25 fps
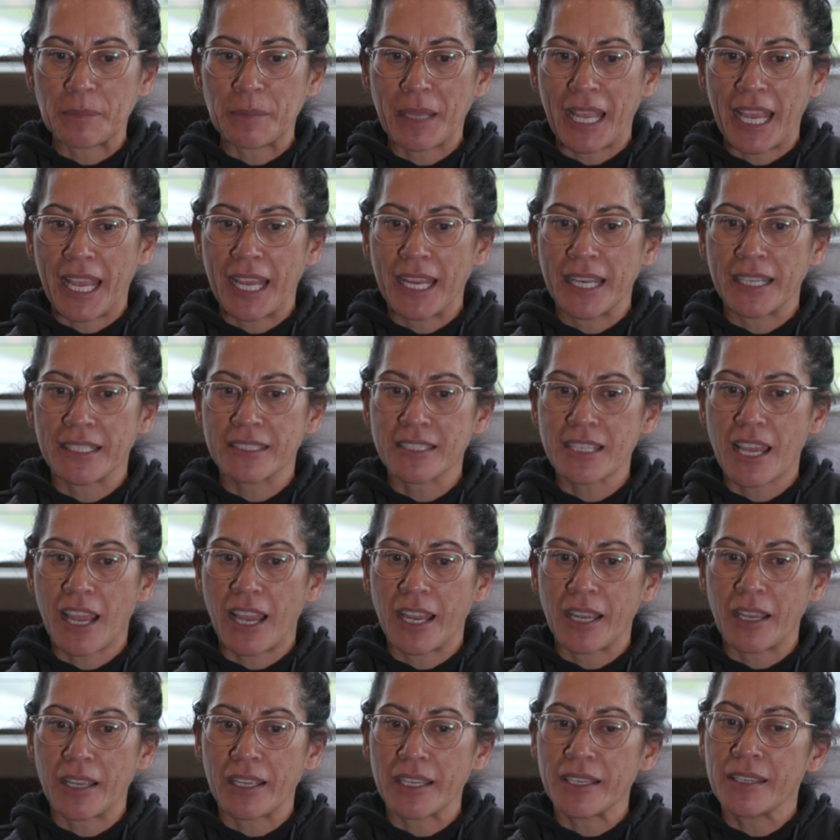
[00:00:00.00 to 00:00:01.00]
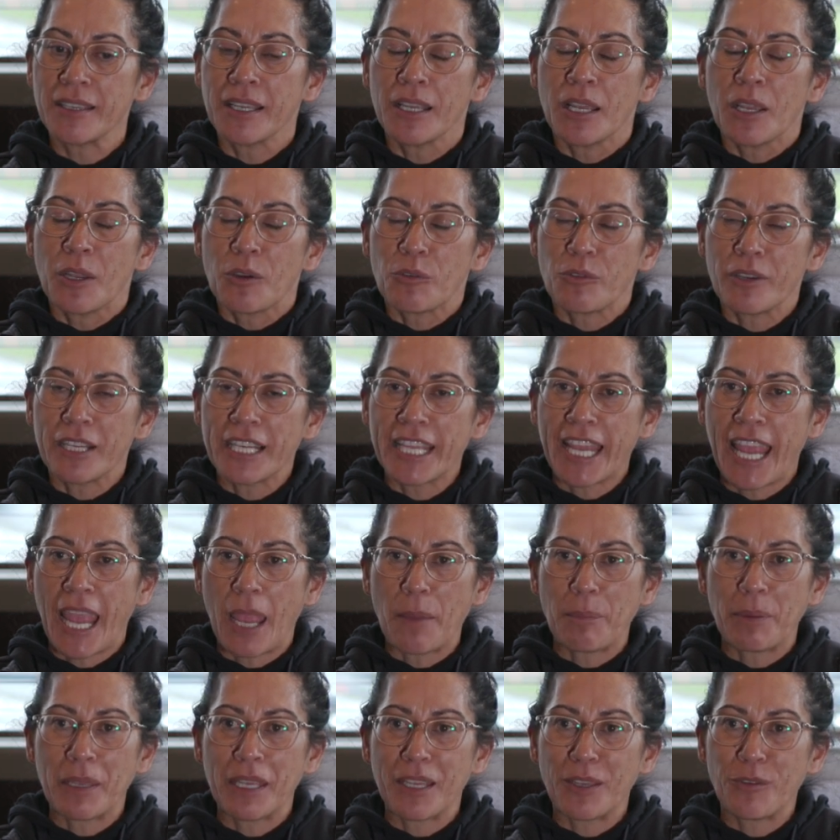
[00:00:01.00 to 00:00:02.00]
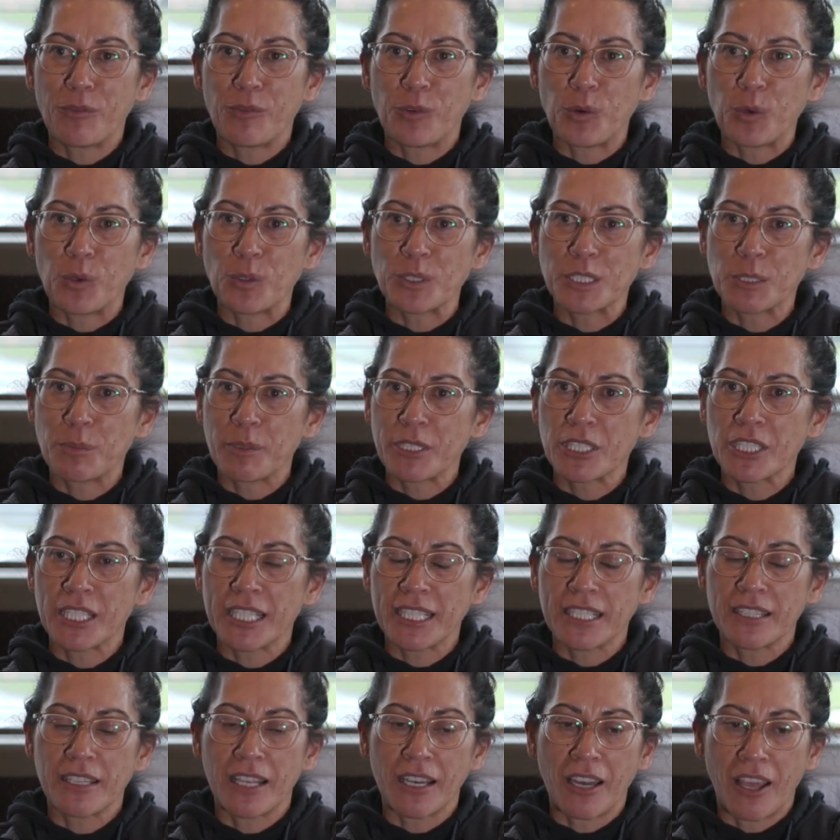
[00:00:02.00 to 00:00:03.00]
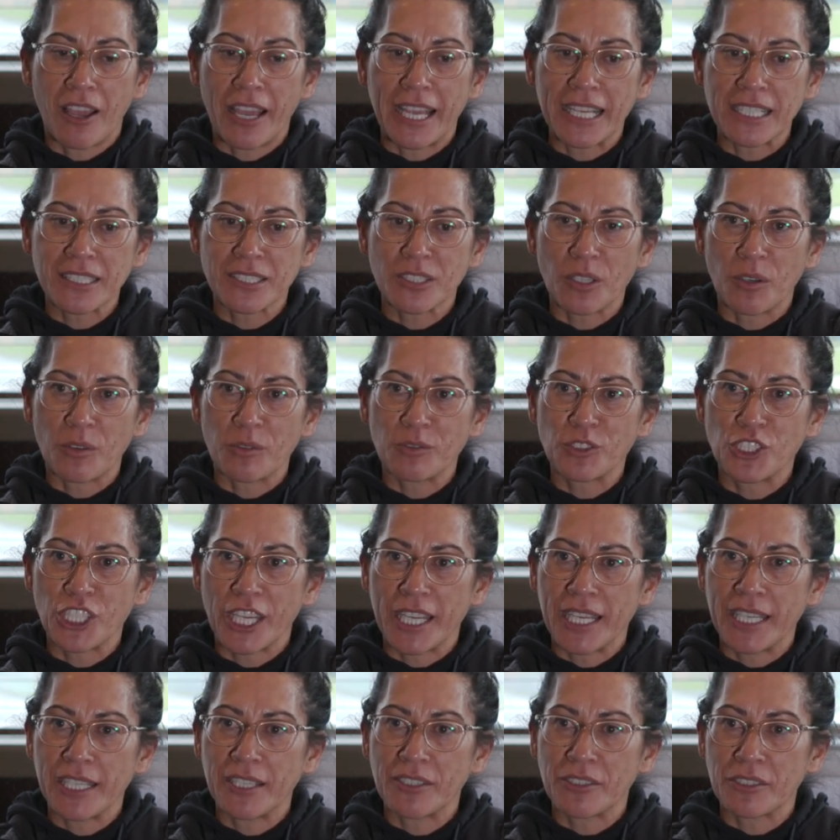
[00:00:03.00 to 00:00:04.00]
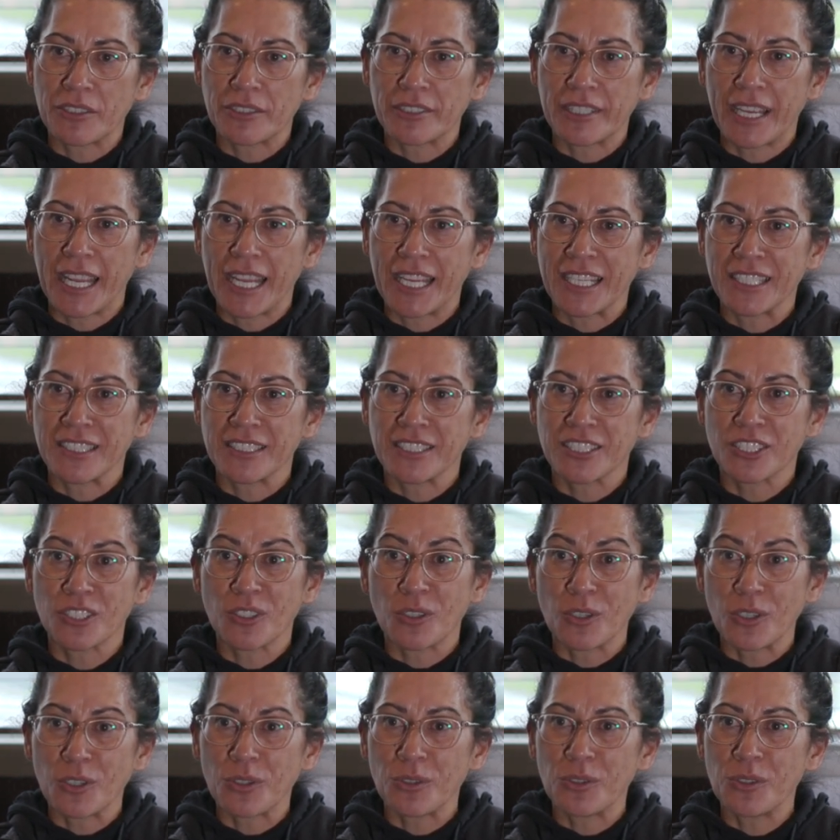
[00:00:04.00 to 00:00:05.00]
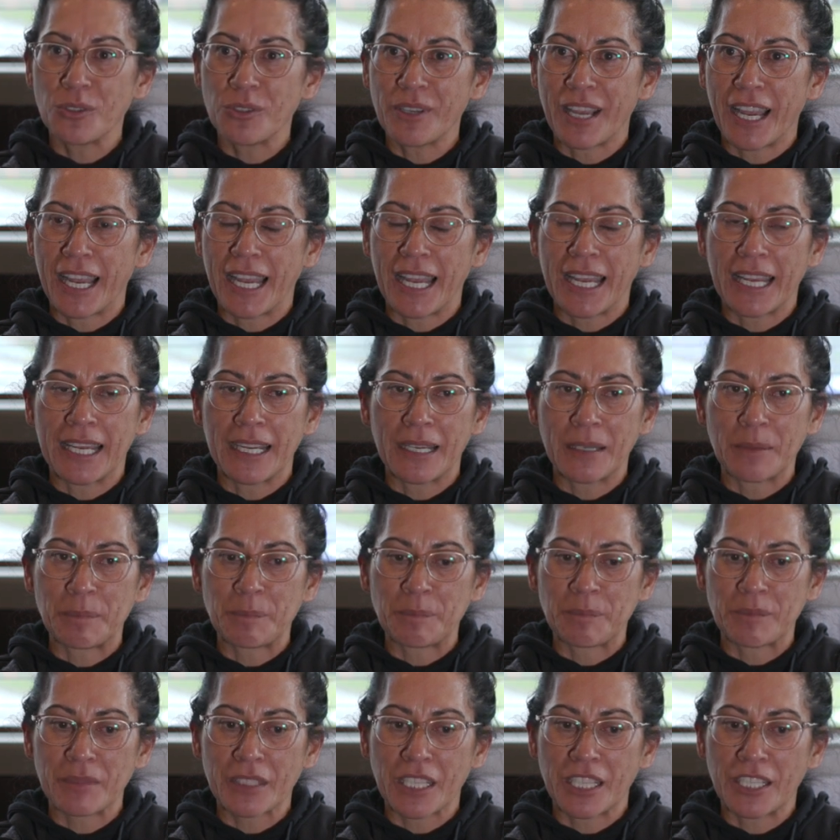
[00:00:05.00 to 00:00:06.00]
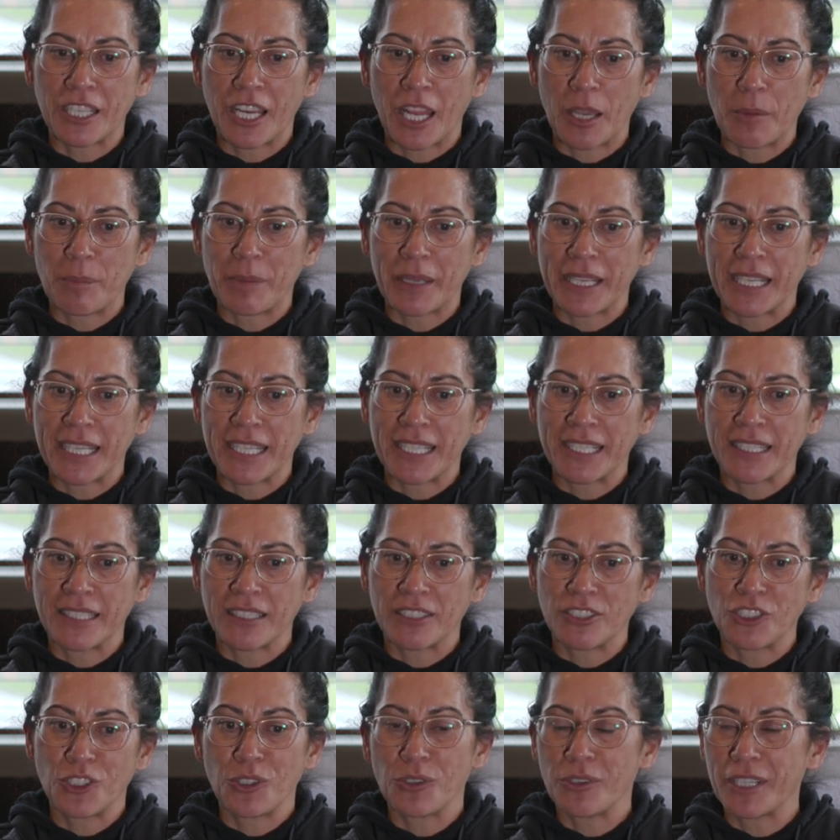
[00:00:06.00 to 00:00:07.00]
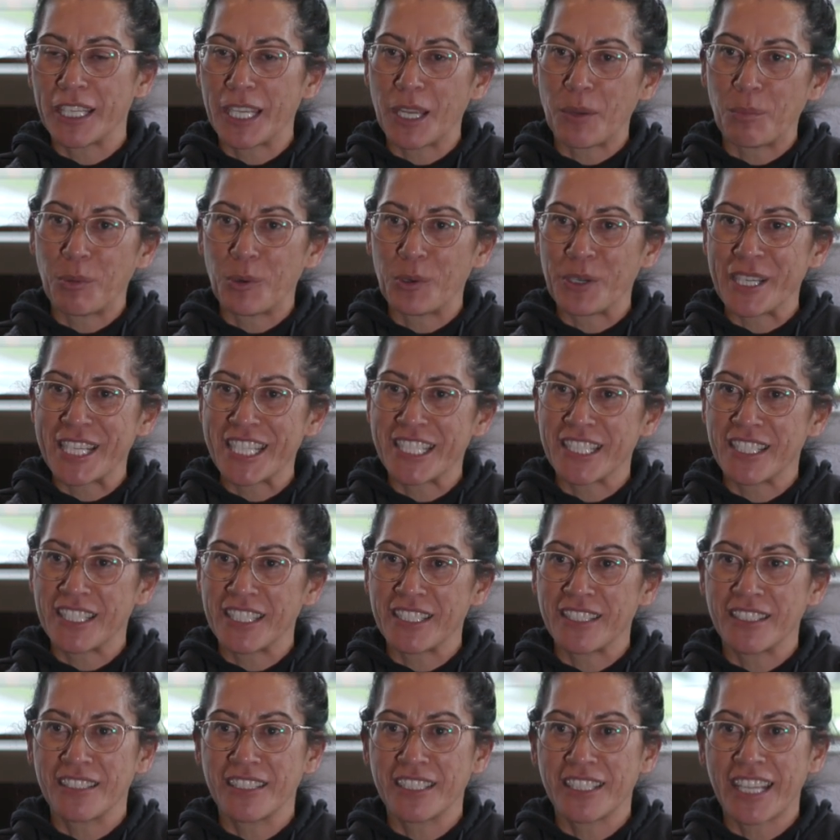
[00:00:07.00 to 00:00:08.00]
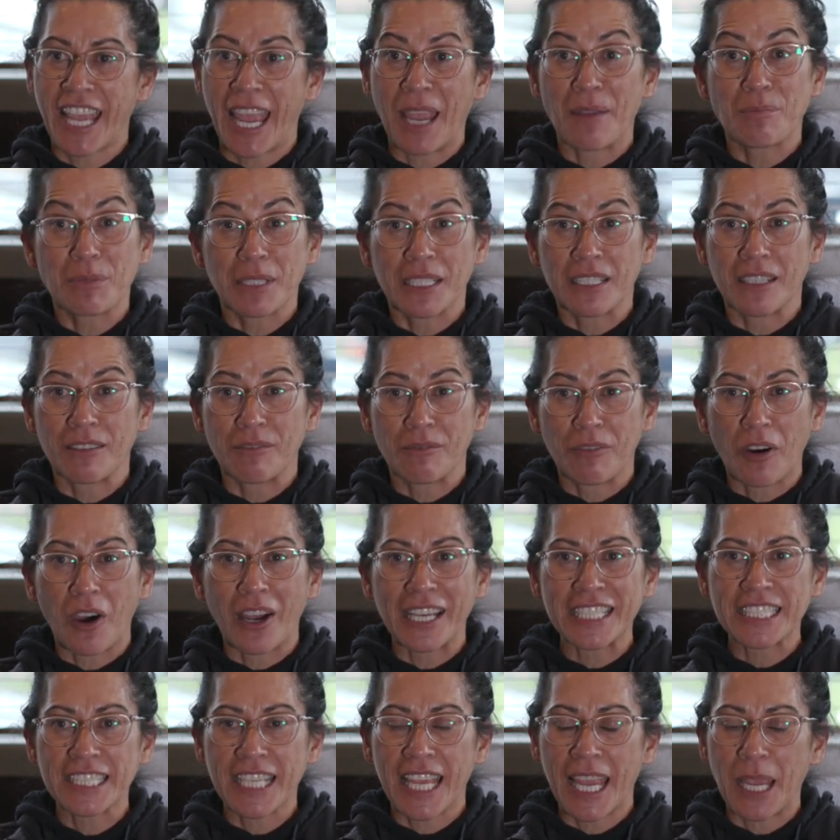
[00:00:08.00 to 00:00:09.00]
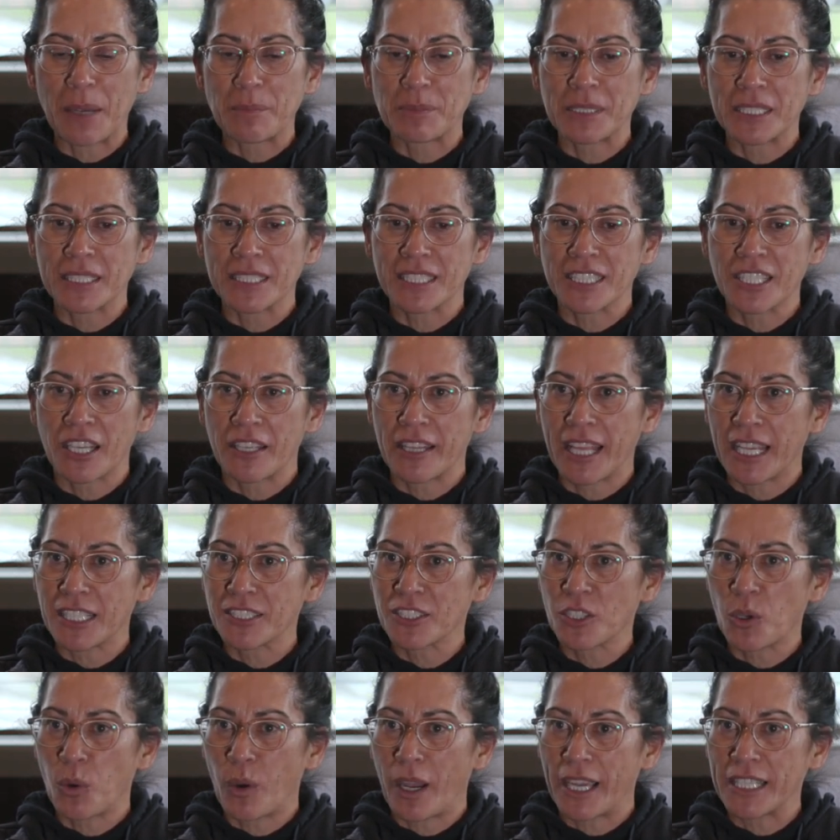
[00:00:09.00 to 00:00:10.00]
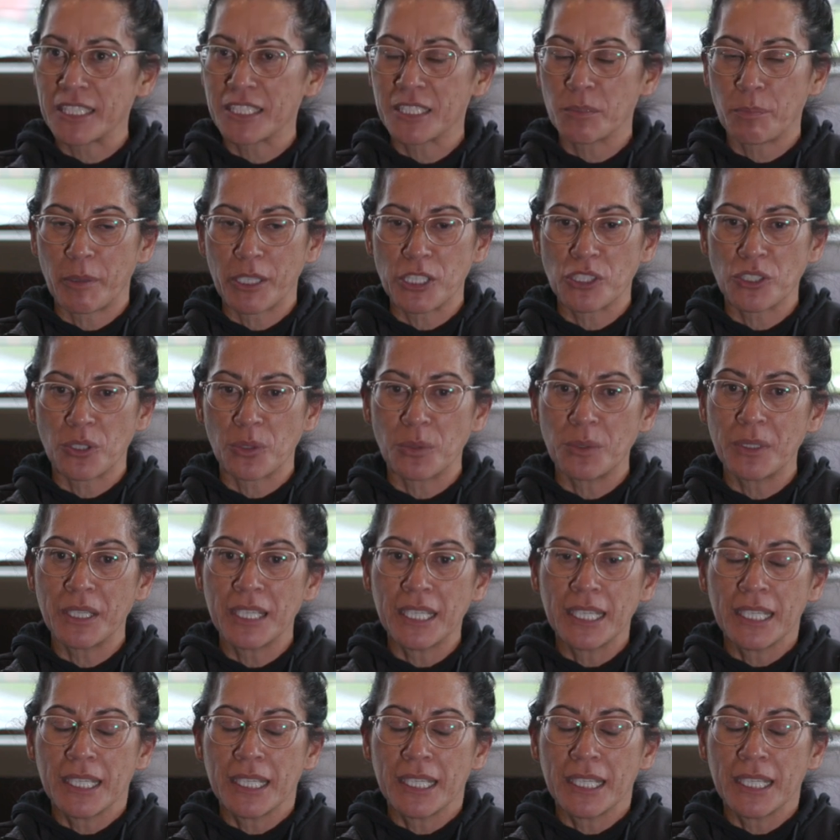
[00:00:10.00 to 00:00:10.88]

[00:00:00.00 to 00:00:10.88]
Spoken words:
And I'm really happy for especially the likes of Gina and Sulu, you know, being newly appointed captain and vice captain, so that's quite special.